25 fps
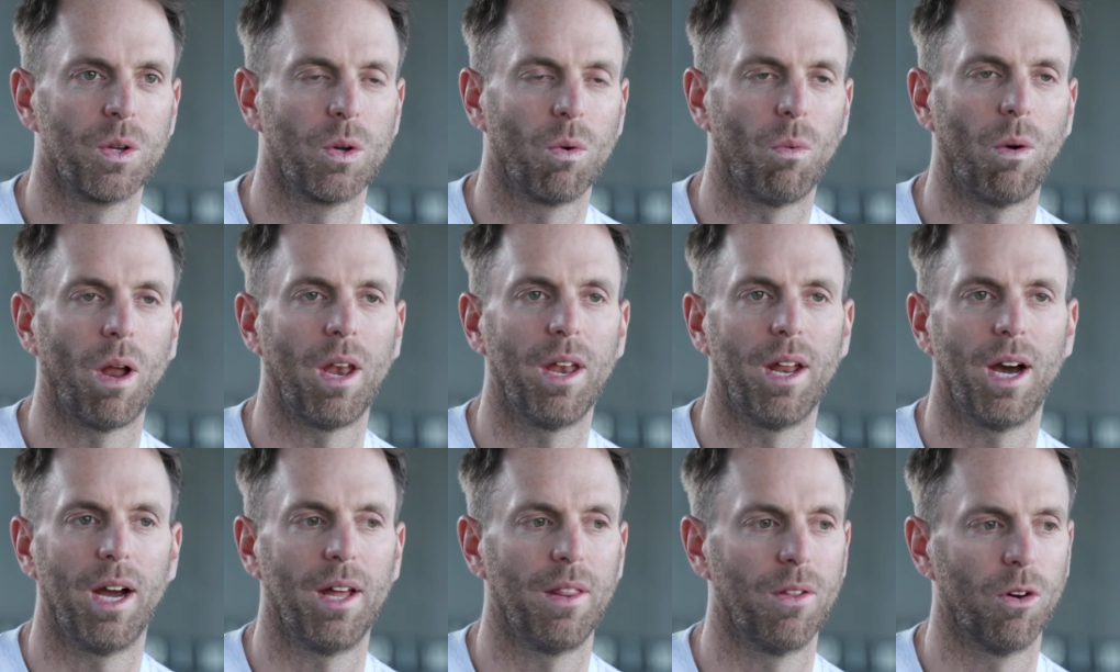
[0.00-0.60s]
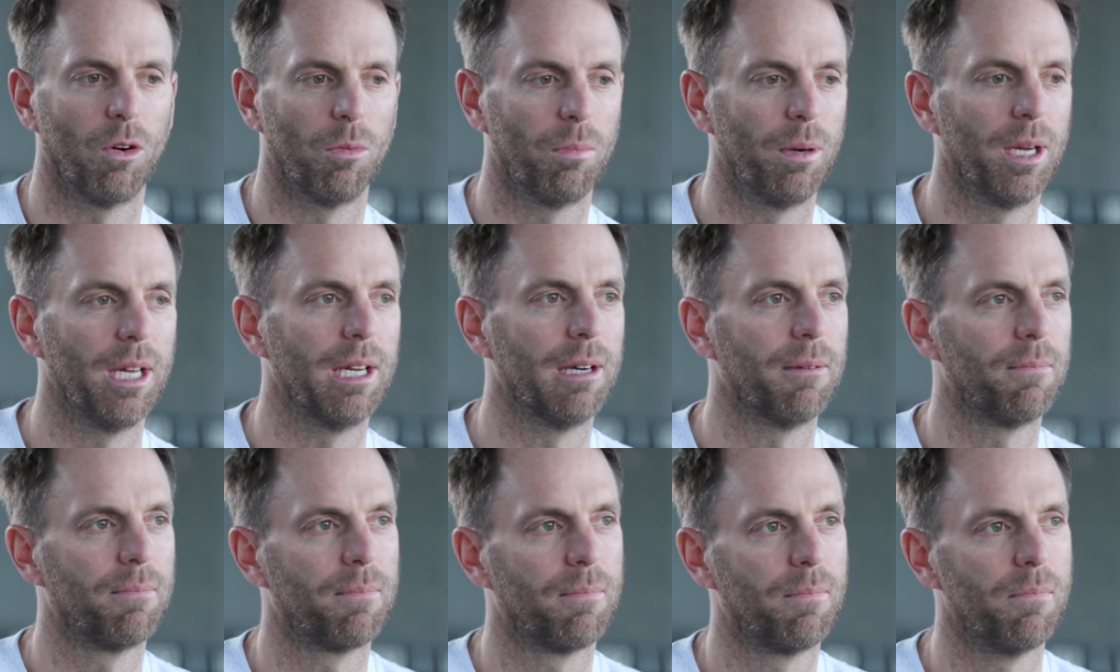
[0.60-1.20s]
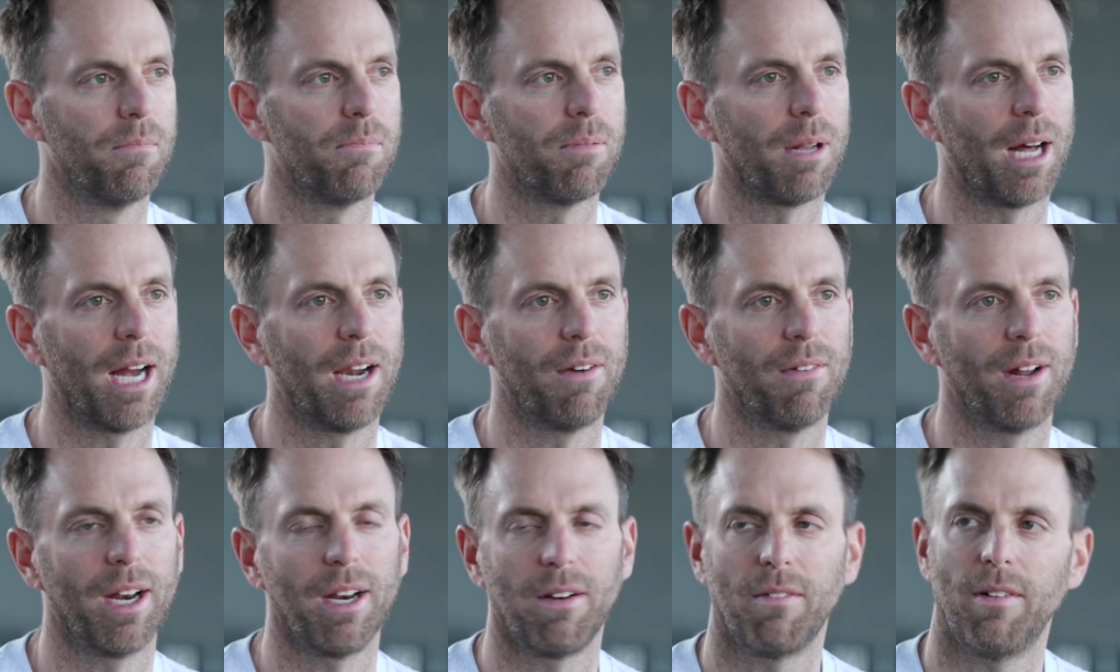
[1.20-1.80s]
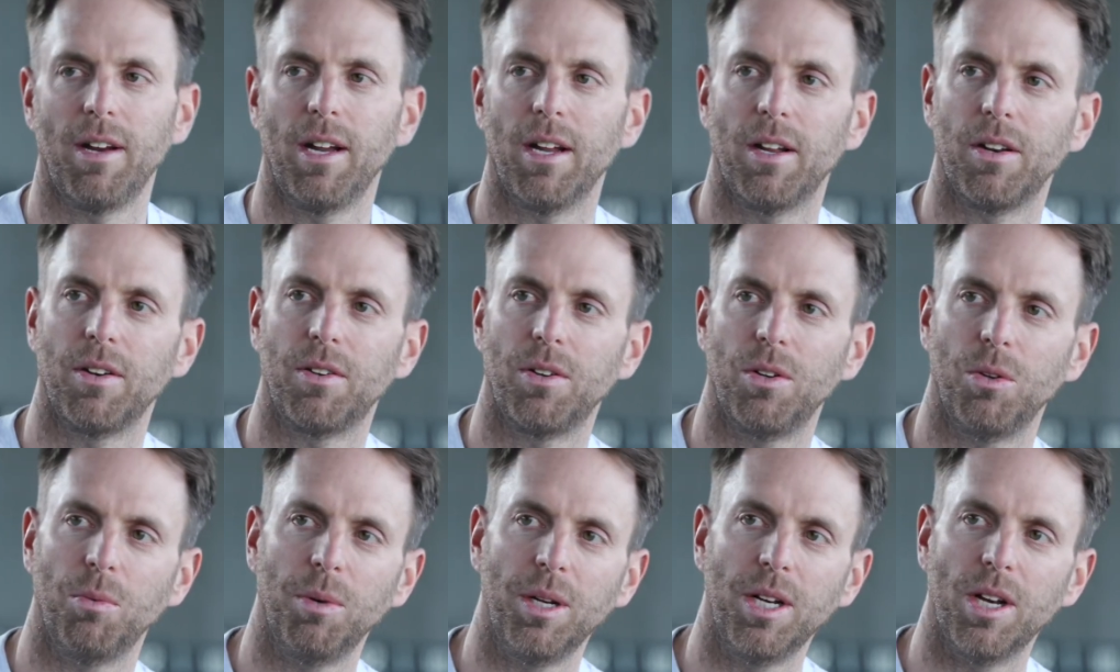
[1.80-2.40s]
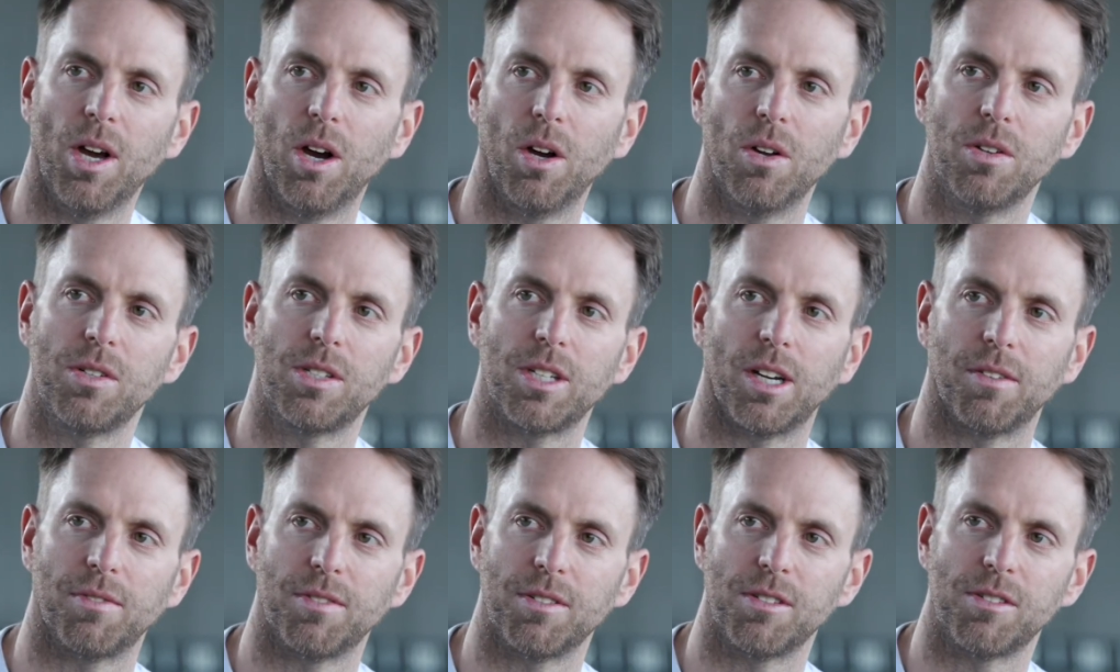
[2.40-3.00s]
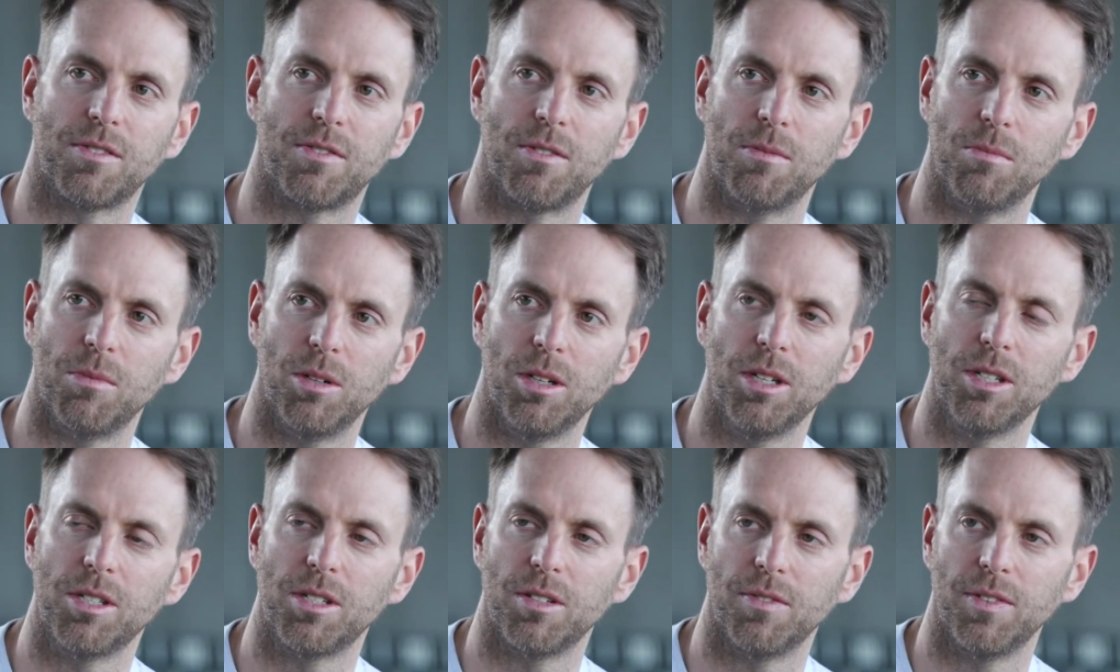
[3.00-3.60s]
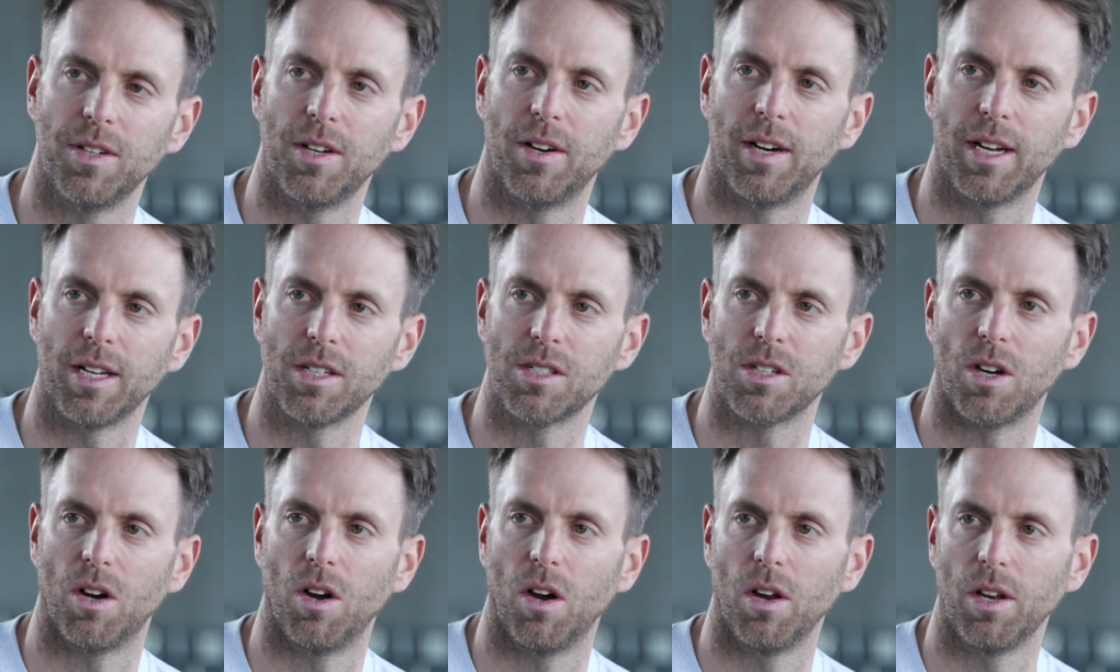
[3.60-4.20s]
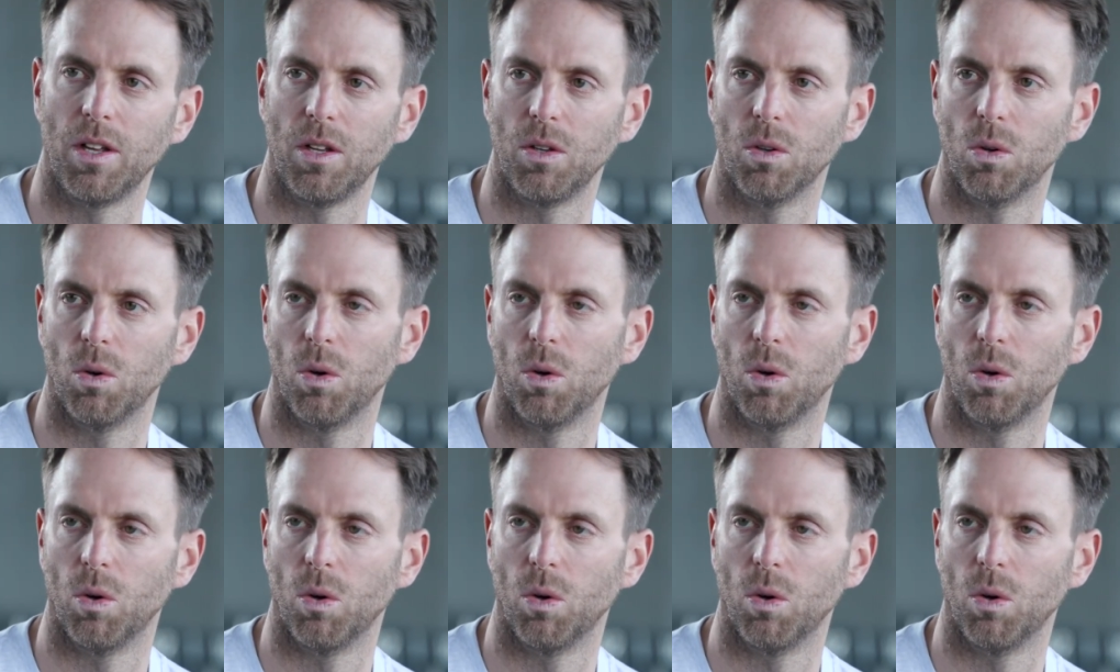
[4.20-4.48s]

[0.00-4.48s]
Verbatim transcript: One day there'll be a player running around who we know suffers from really severe anxiety yeah.